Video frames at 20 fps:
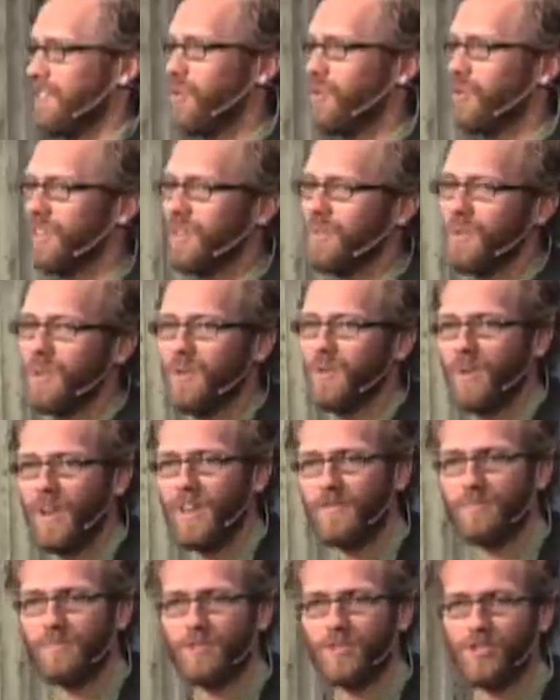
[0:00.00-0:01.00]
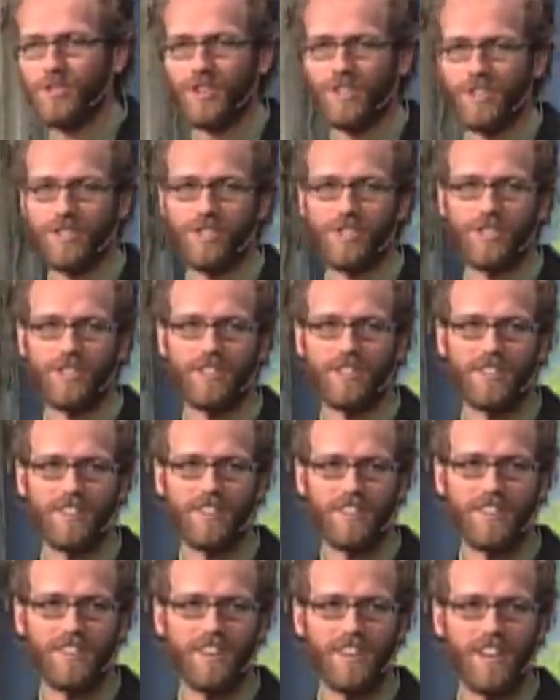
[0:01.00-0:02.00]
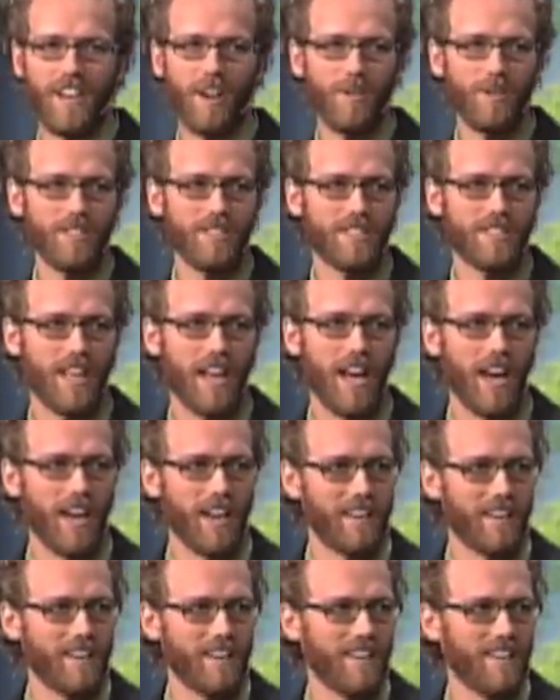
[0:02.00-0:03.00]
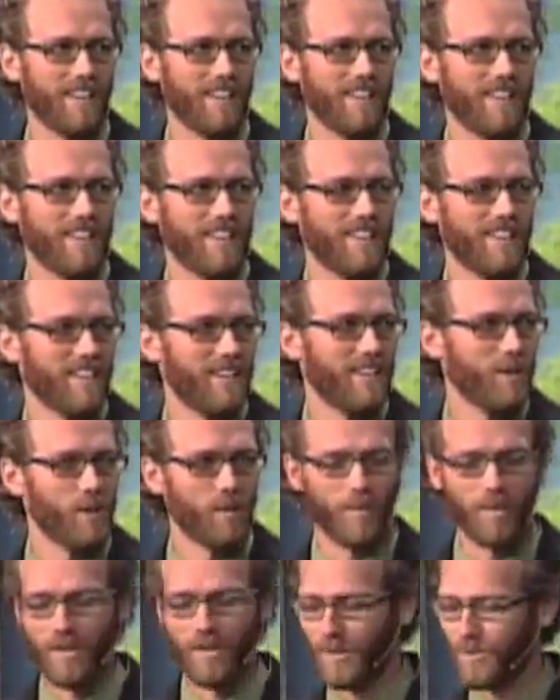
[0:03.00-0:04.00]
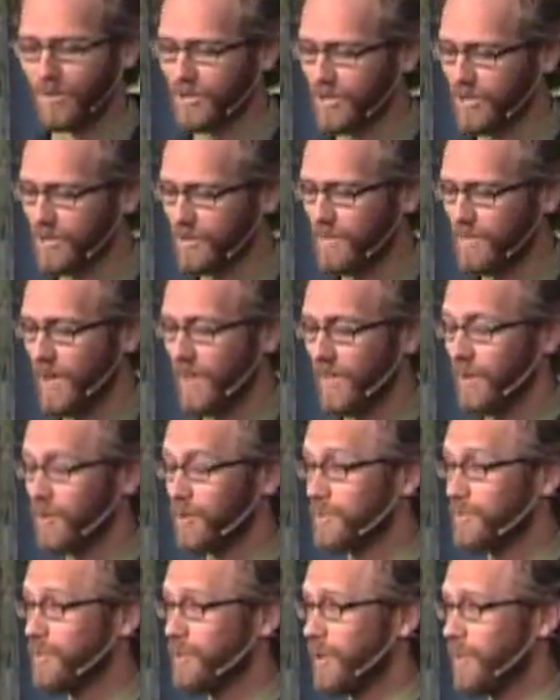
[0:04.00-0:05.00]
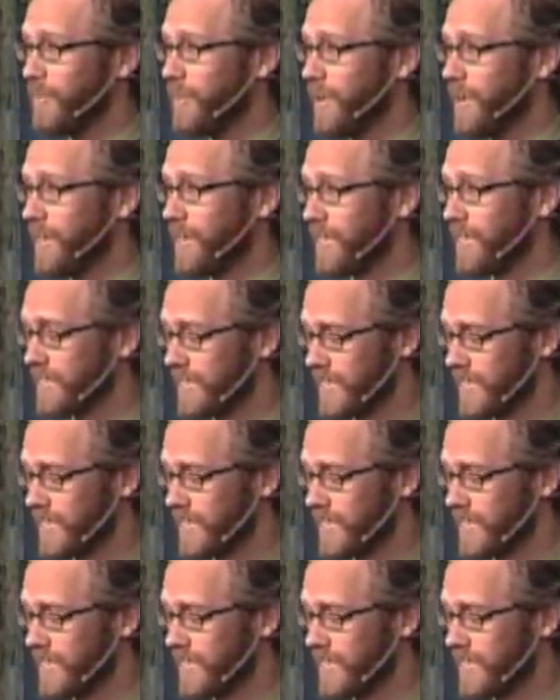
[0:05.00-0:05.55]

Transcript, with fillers: totally went away from the church. How is that? Well, there was a spell that was put upon